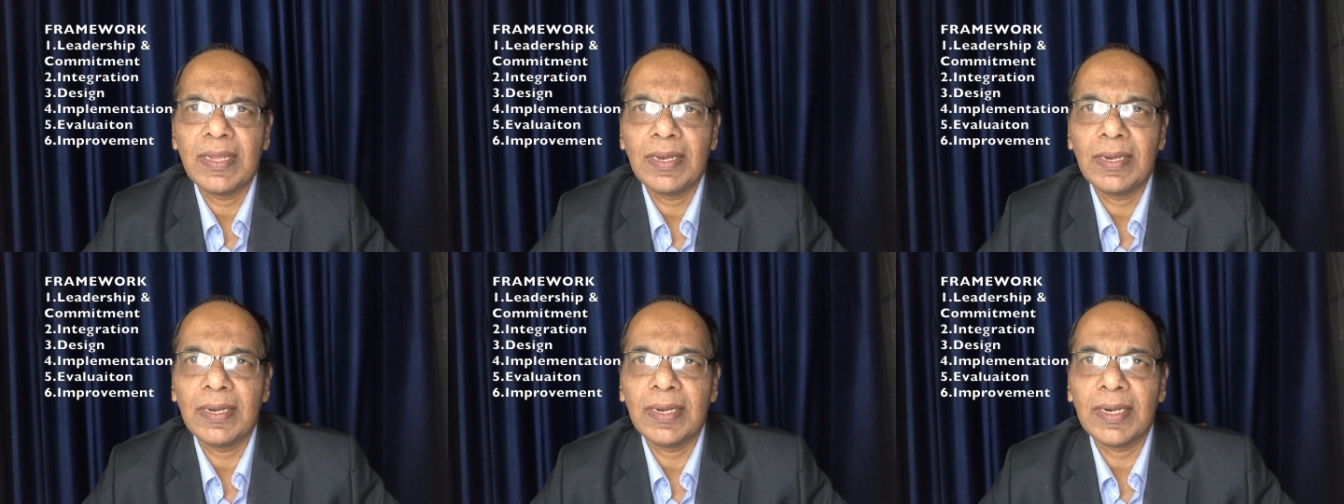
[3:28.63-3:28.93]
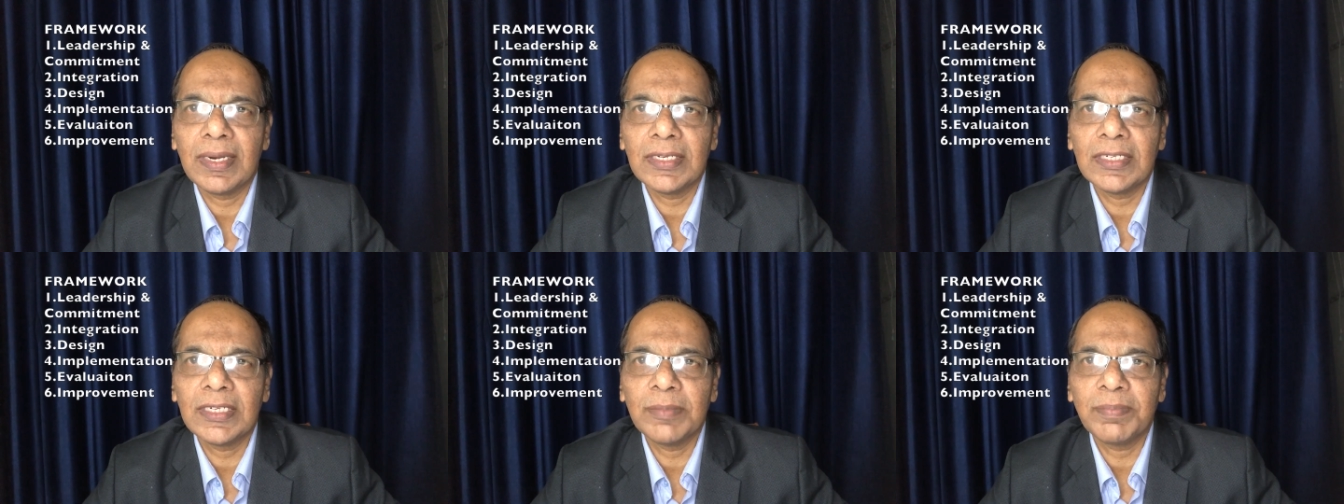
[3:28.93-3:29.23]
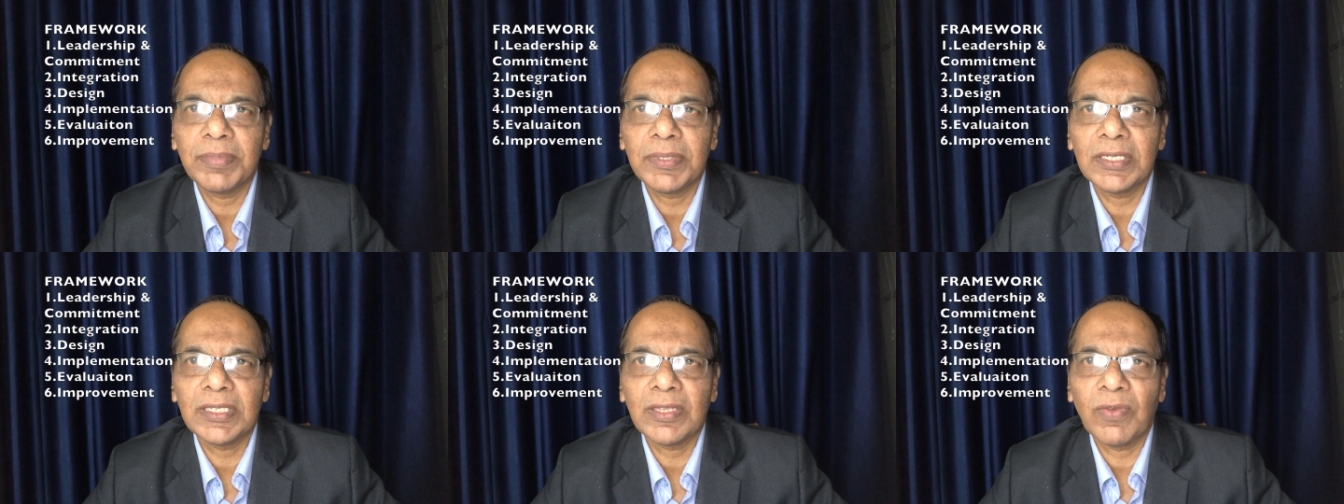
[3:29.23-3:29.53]

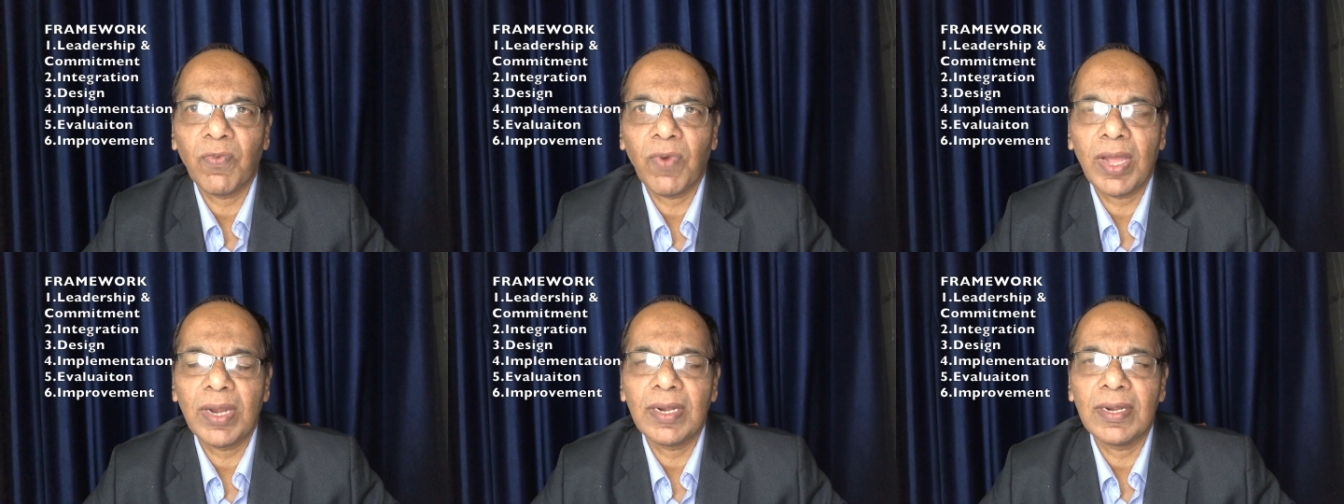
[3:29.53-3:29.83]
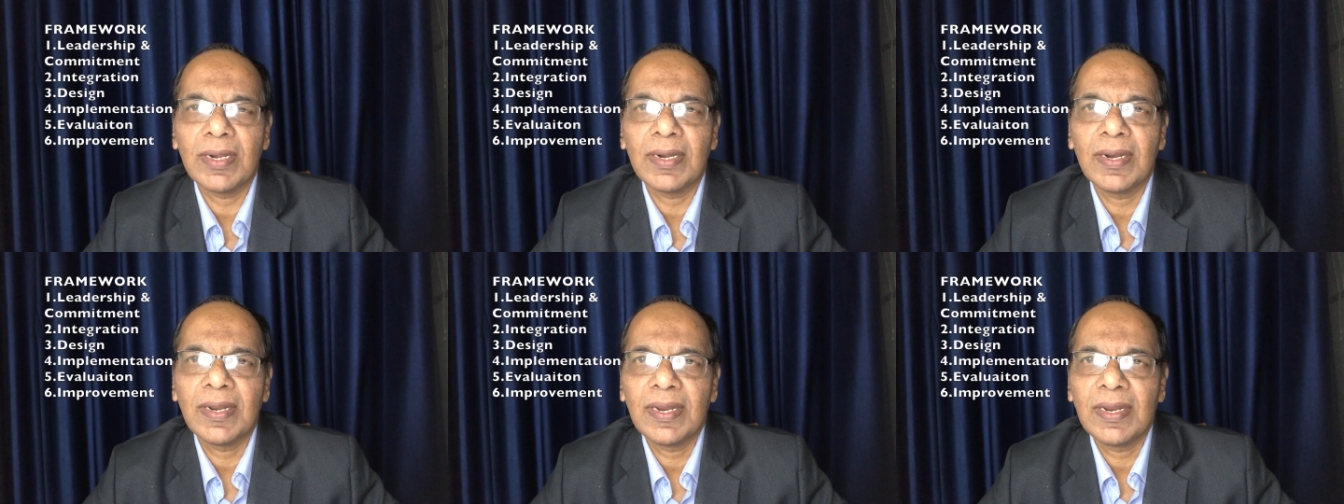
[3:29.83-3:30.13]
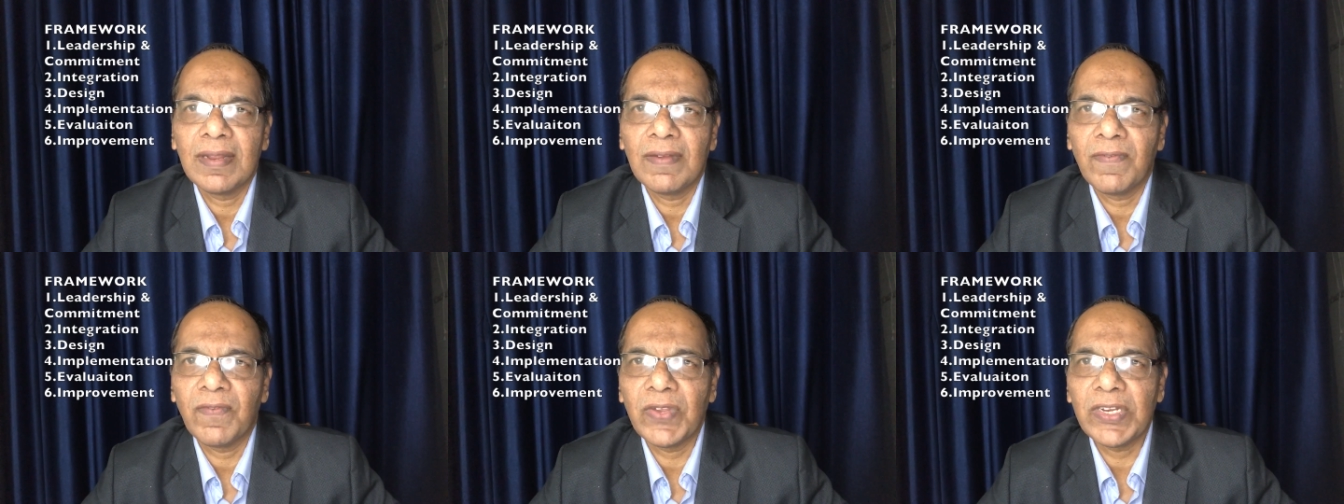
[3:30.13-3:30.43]
Leadership is the one
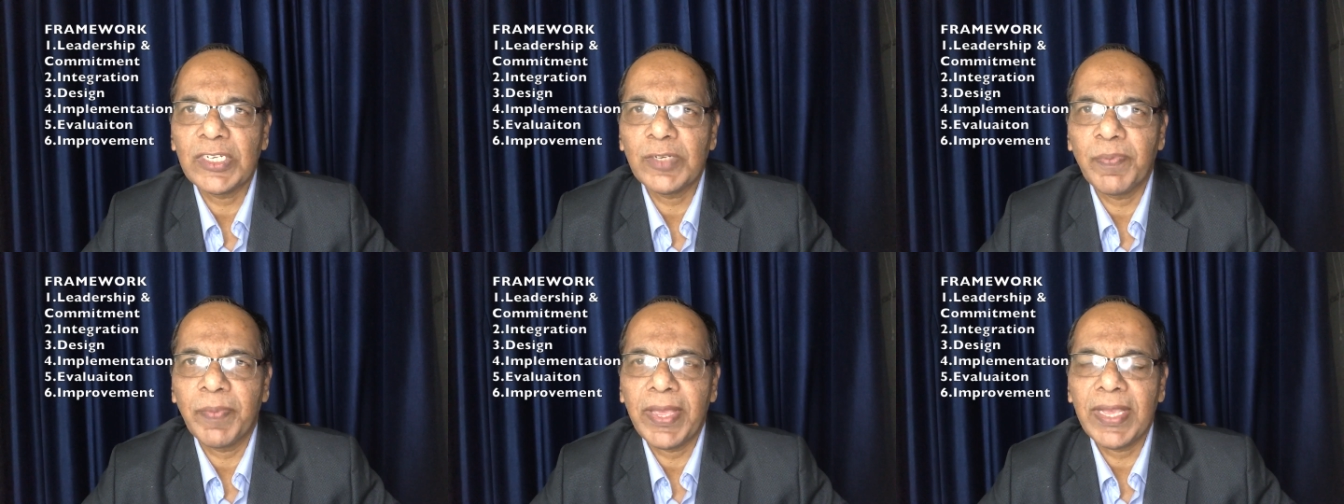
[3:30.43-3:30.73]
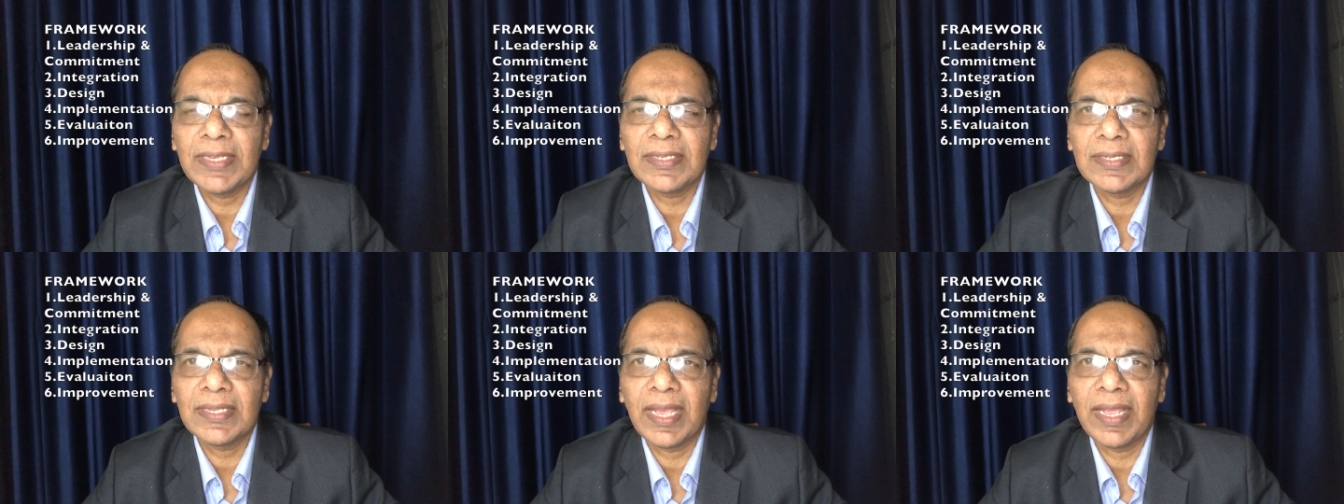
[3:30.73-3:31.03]
which makes